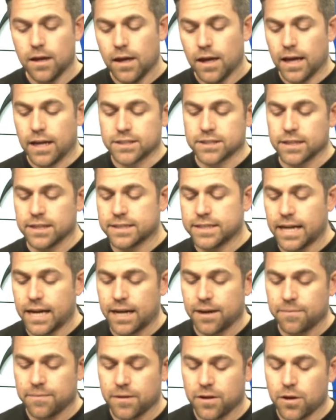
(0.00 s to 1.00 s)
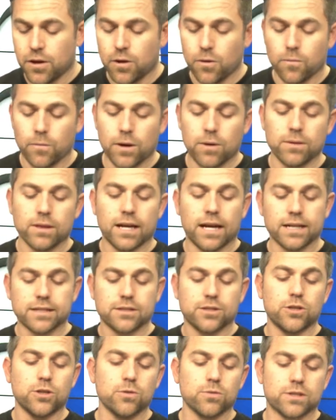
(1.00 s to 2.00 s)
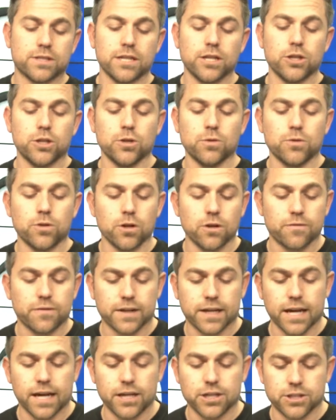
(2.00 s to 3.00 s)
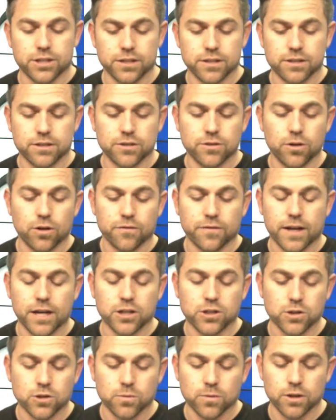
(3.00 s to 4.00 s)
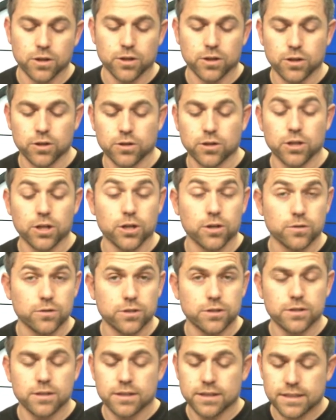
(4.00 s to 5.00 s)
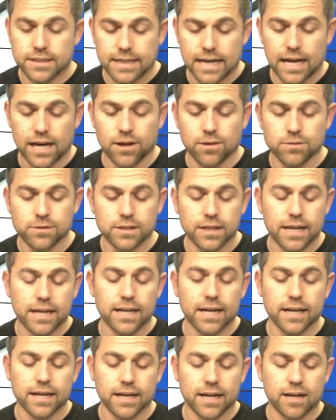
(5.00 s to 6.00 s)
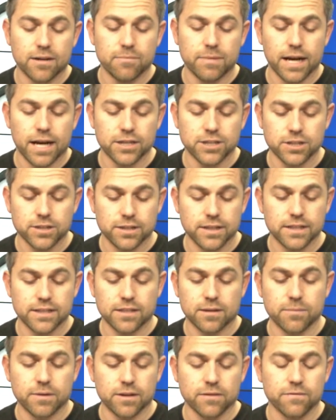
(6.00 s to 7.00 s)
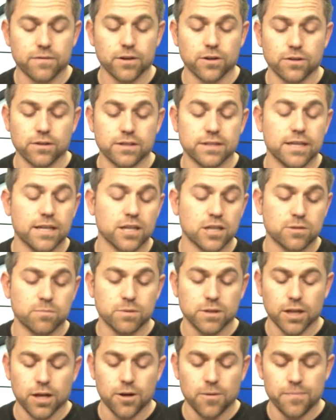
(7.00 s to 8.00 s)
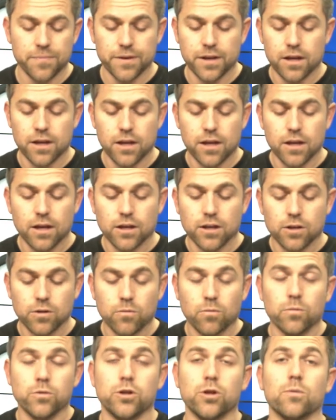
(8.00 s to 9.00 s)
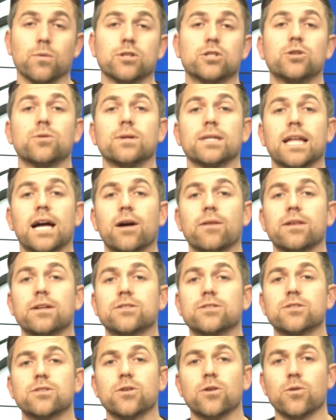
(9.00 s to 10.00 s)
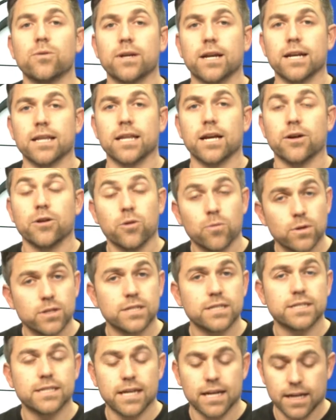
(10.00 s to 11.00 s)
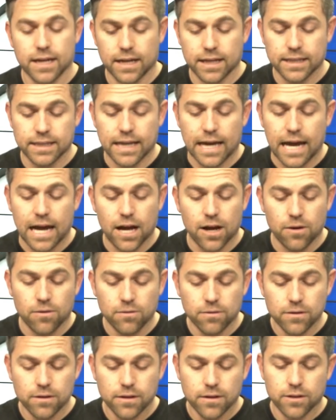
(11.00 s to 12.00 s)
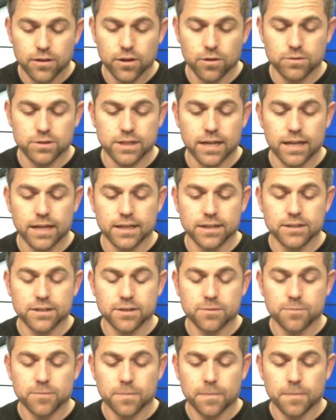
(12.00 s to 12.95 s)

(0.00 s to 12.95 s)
It's going to say, we would like to send you notifications. Notifications will include alerts, sounds, and icon badges. These can be configured in the settings below. Do you want to allow this or not allow? You want to say allow those settings.